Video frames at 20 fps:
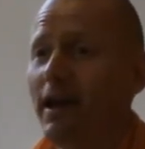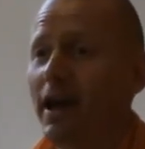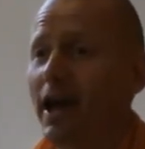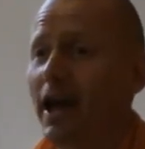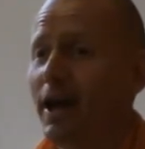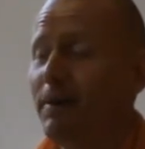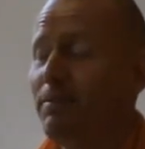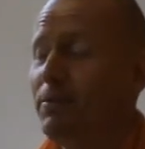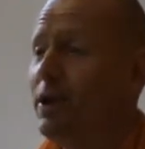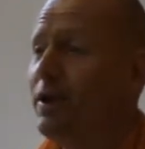
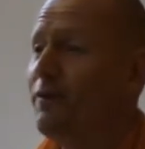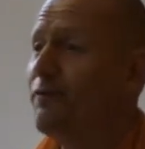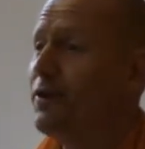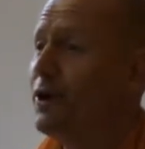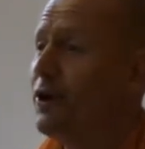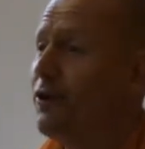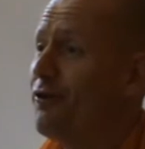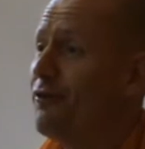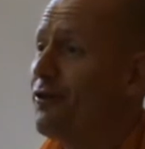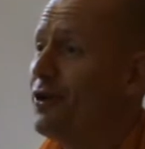and being
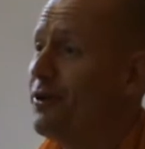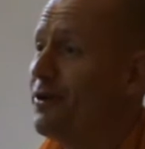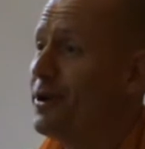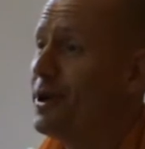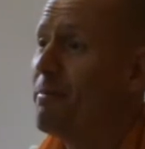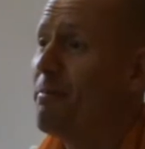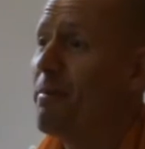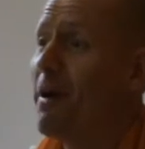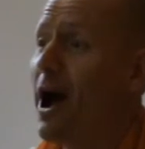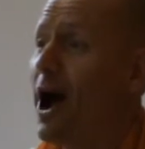very, very
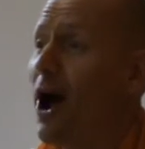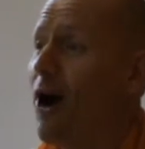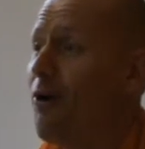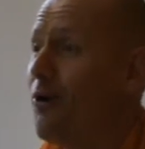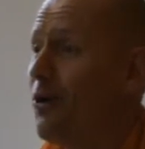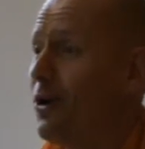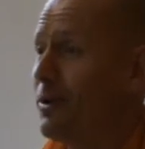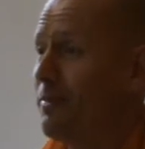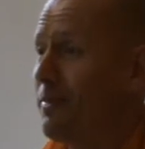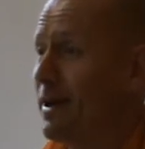
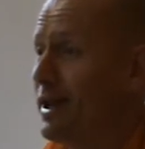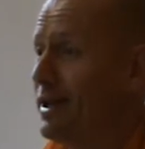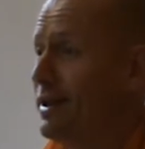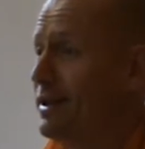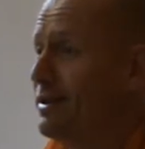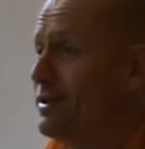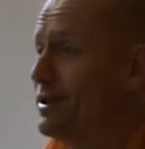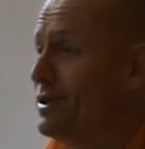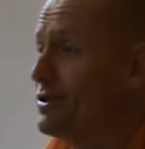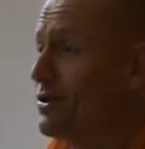empowered by
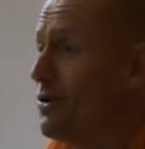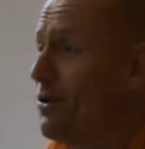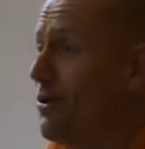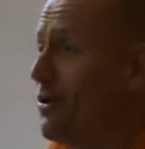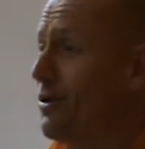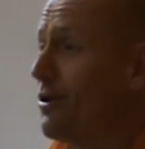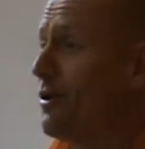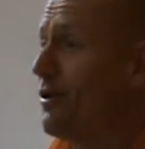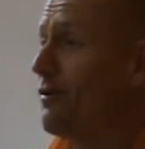the talk